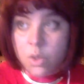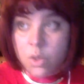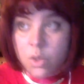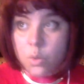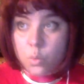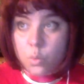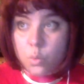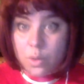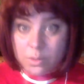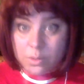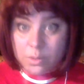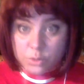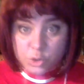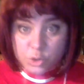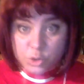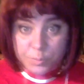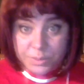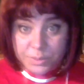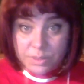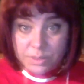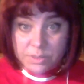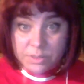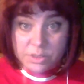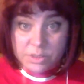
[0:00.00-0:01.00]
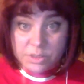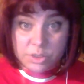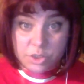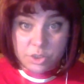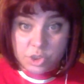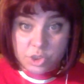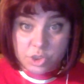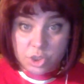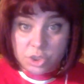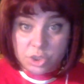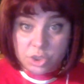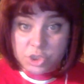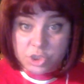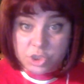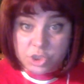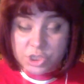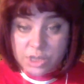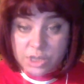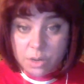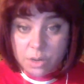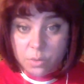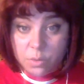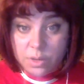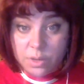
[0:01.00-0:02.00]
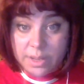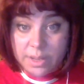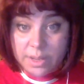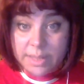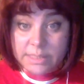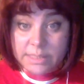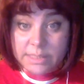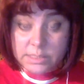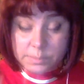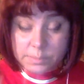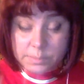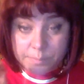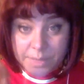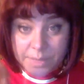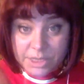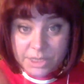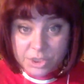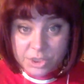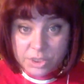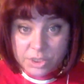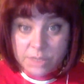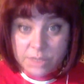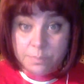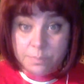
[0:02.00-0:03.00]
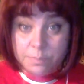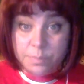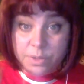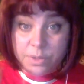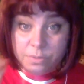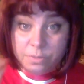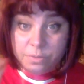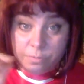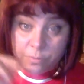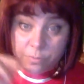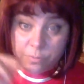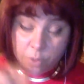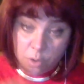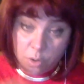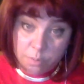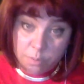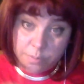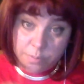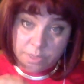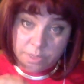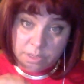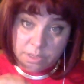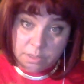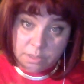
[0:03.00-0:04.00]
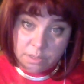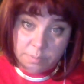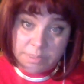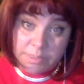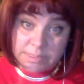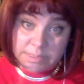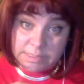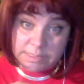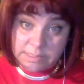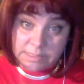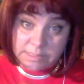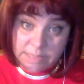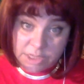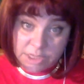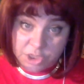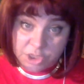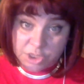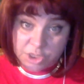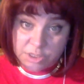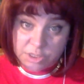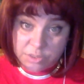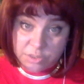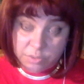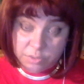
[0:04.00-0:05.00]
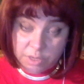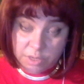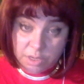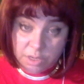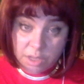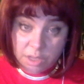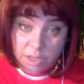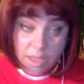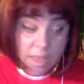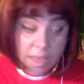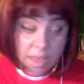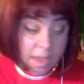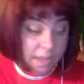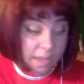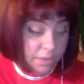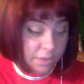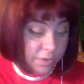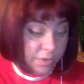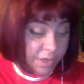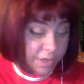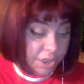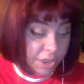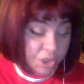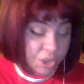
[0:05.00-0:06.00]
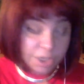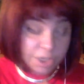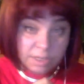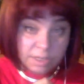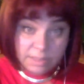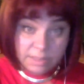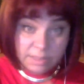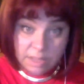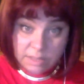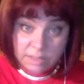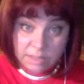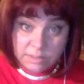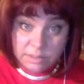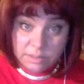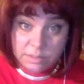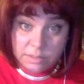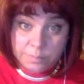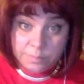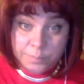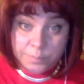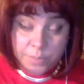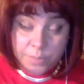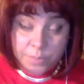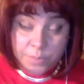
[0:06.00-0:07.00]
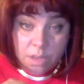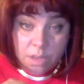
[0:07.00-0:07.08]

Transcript: While Jupiter is conjunct Shaula, especially before becoming stationary and reaching another